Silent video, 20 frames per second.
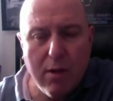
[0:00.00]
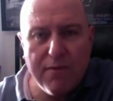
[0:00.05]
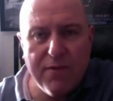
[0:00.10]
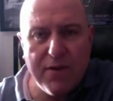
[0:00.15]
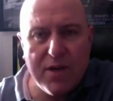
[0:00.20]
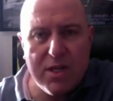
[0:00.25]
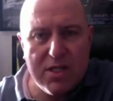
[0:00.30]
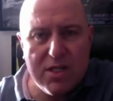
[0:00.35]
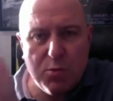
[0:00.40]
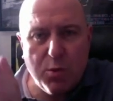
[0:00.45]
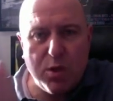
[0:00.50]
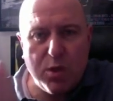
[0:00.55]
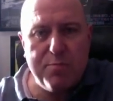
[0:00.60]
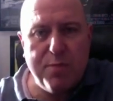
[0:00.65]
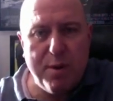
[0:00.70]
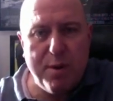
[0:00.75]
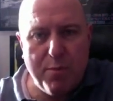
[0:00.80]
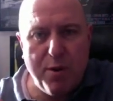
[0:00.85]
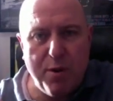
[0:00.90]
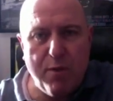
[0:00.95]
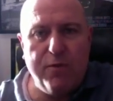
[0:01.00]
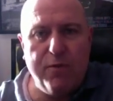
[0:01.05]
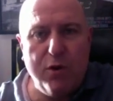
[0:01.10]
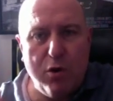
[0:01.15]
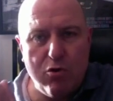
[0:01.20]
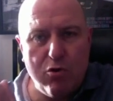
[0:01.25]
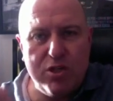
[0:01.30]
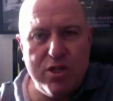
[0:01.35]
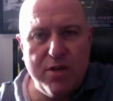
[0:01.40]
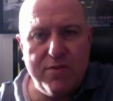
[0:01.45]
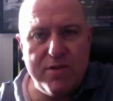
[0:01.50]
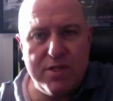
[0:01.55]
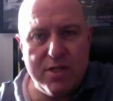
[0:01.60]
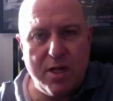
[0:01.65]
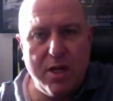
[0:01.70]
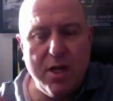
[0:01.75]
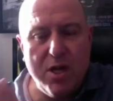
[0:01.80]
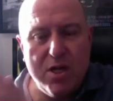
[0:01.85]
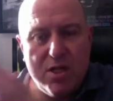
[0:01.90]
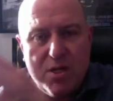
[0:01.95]
I think this is what it's been built for
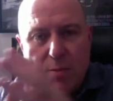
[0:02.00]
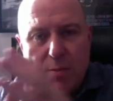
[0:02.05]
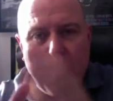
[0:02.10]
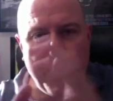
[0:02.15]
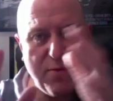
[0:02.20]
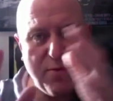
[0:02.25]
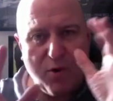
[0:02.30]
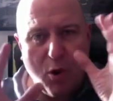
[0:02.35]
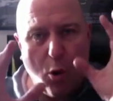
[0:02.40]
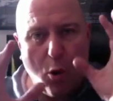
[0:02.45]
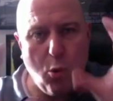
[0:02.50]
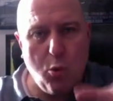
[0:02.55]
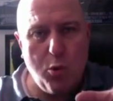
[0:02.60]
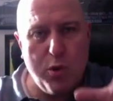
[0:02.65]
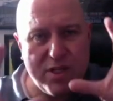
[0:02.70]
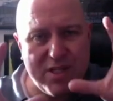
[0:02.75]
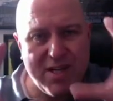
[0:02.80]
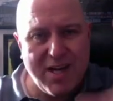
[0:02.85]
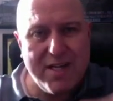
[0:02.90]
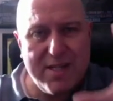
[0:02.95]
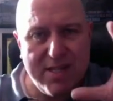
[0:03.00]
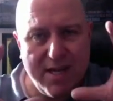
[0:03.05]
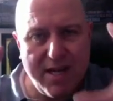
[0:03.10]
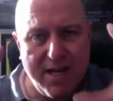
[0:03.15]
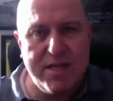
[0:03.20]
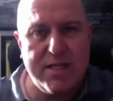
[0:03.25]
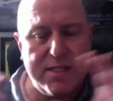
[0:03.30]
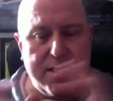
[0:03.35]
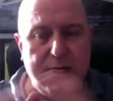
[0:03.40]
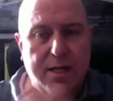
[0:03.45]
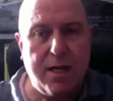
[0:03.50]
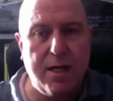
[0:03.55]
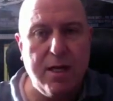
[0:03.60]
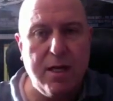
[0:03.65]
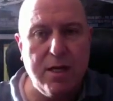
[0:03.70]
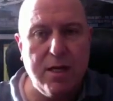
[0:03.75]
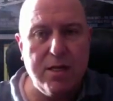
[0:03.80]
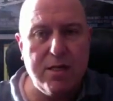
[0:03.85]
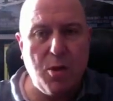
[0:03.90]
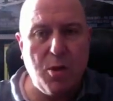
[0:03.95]
longevity, so people have got all the data instantly.
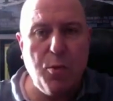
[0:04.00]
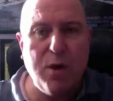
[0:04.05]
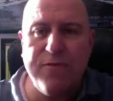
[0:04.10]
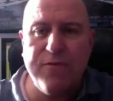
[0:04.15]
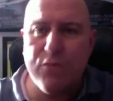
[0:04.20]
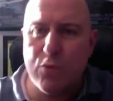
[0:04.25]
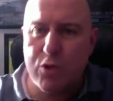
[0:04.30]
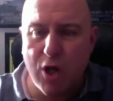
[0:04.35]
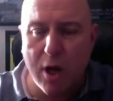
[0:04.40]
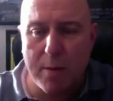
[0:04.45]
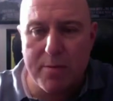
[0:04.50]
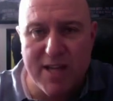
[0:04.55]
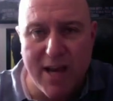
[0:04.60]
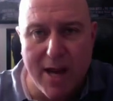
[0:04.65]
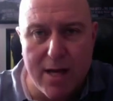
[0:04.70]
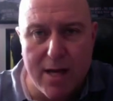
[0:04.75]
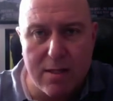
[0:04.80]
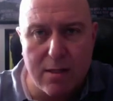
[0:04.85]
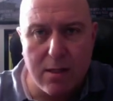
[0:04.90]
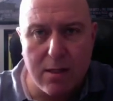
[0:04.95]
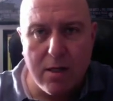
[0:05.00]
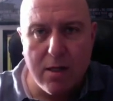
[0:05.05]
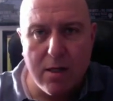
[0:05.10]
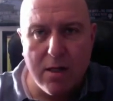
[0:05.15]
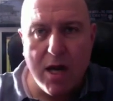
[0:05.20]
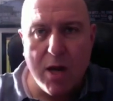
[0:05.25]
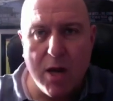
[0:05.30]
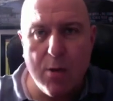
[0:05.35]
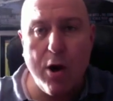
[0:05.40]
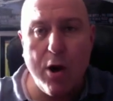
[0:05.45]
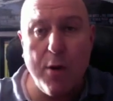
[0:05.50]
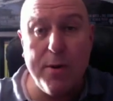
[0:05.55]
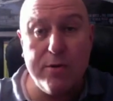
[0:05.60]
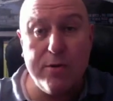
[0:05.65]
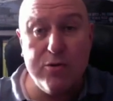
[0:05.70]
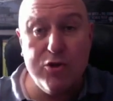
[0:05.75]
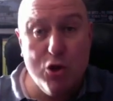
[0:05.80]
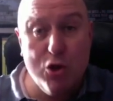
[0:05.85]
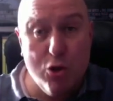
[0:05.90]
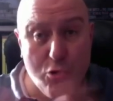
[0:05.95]
So wonderful times ahead. And you'll help
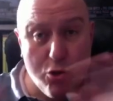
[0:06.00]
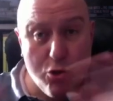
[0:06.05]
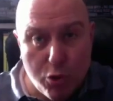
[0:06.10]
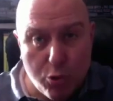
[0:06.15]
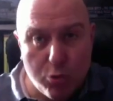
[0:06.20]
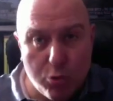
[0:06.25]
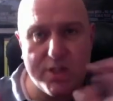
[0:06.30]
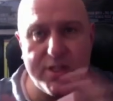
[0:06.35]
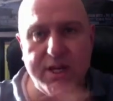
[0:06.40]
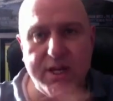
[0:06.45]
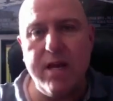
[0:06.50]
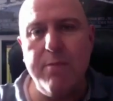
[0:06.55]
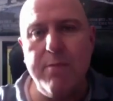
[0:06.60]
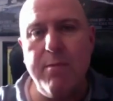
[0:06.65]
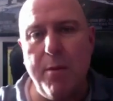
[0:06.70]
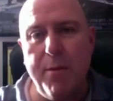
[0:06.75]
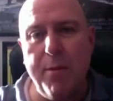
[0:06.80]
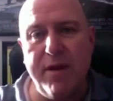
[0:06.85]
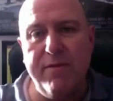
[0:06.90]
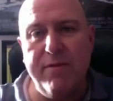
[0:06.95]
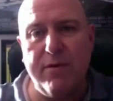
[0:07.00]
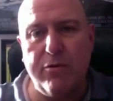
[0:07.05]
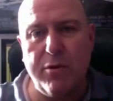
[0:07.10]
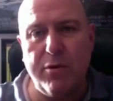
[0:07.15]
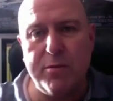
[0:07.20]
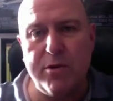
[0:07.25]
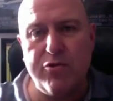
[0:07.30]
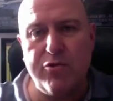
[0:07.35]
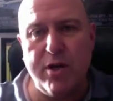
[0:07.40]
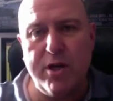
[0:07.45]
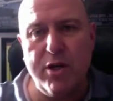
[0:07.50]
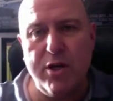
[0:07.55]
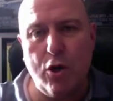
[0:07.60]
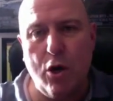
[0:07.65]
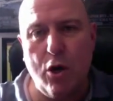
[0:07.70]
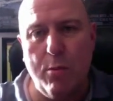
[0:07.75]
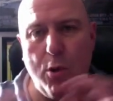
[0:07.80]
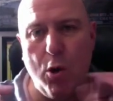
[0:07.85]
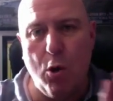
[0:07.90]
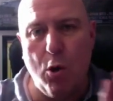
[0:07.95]
as usual. Just email me
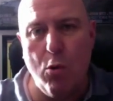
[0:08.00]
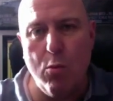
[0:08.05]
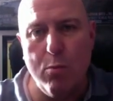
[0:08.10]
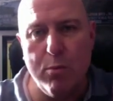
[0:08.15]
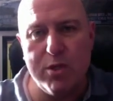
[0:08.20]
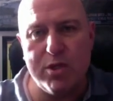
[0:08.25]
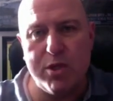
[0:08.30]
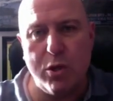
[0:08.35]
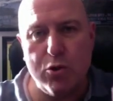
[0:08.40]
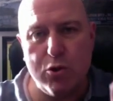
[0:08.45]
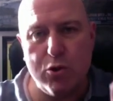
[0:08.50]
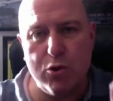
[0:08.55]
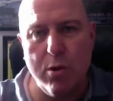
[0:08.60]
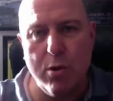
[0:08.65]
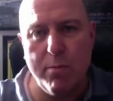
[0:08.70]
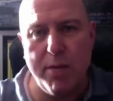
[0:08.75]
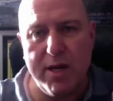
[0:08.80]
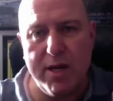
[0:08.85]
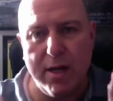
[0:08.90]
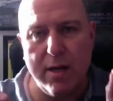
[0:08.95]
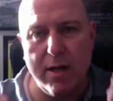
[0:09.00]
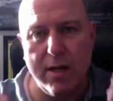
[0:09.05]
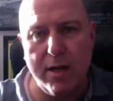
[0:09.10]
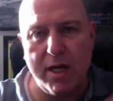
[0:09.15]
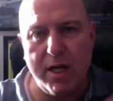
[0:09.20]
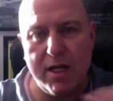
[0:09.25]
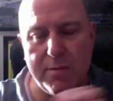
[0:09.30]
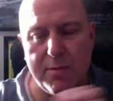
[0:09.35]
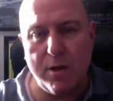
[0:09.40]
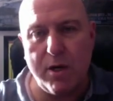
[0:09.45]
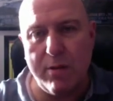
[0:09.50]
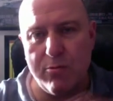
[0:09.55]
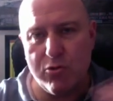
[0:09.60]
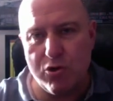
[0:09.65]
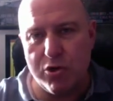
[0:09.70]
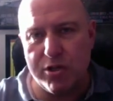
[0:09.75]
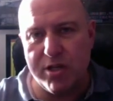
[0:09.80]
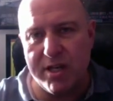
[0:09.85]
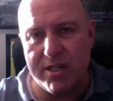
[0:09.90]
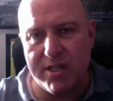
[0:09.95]
info@cryptostrang.com or my social media links. Well, come
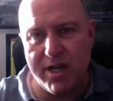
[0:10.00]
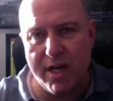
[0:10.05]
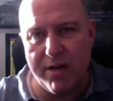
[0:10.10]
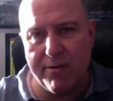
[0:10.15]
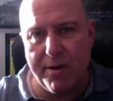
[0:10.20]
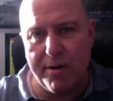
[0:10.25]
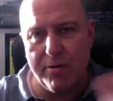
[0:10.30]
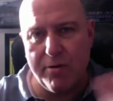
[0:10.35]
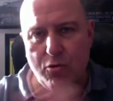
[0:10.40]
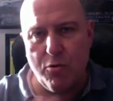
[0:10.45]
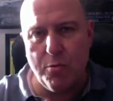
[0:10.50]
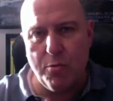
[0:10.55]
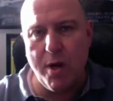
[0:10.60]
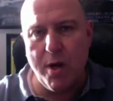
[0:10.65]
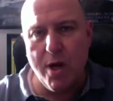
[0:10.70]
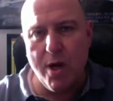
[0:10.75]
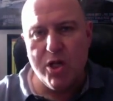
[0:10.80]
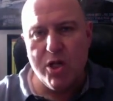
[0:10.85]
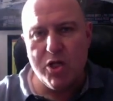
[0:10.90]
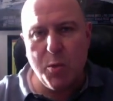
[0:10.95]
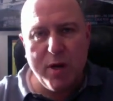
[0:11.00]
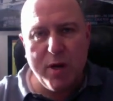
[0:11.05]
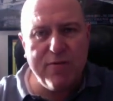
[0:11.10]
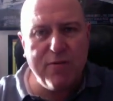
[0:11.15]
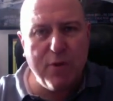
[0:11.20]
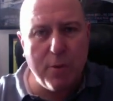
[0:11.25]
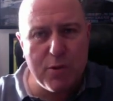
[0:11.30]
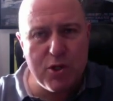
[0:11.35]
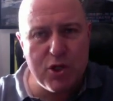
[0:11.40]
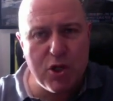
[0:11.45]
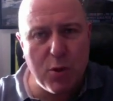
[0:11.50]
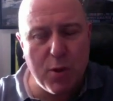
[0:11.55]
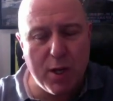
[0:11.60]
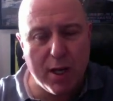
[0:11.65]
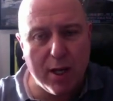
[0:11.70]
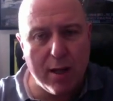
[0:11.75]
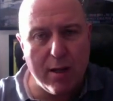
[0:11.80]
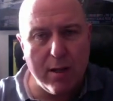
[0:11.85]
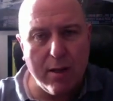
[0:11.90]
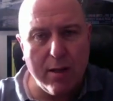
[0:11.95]
join us on our Telegram group. It's a wonderful
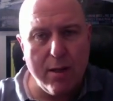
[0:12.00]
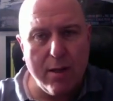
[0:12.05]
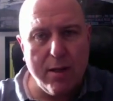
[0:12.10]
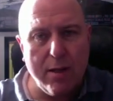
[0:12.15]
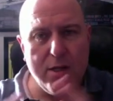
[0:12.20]
opportunity here.